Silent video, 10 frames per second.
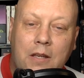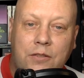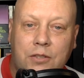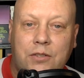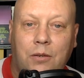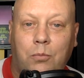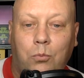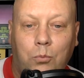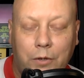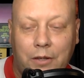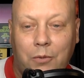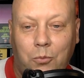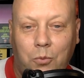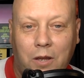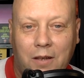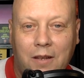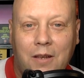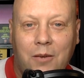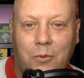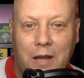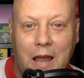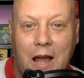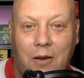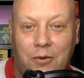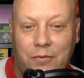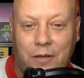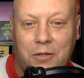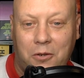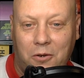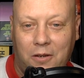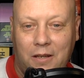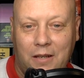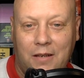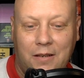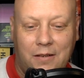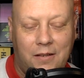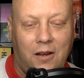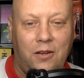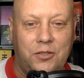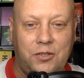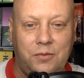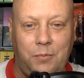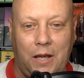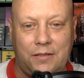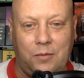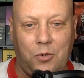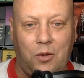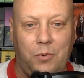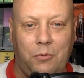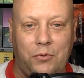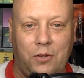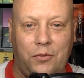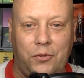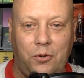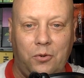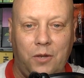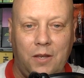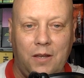Just a really renowned figure in college basketball, but was also